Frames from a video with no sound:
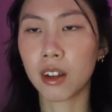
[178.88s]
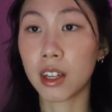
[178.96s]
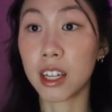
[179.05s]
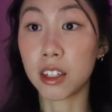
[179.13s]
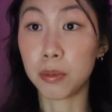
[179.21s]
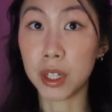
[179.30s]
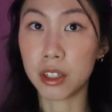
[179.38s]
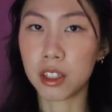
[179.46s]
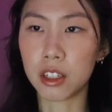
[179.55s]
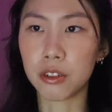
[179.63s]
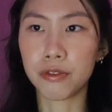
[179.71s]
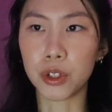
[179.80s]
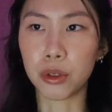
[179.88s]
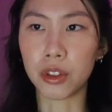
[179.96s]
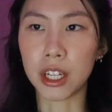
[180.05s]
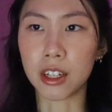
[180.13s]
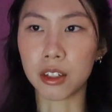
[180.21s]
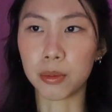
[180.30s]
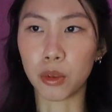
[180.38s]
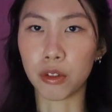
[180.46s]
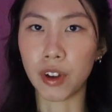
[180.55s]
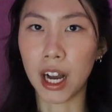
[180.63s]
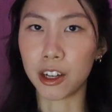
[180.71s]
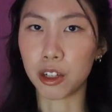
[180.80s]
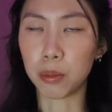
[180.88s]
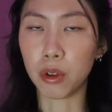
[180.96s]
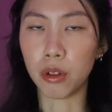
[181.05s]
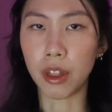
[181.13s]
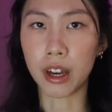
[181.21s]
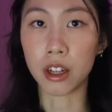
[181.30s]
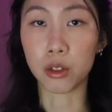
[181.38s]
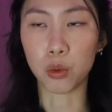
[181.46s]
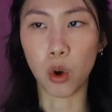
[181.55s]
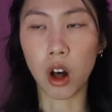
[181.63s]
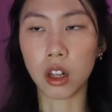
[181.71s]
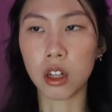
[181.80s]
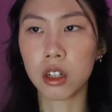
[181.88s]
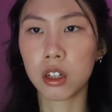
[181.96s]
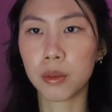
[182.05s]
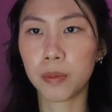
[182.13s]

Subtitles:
he's missing a few things more valuable than his wallet."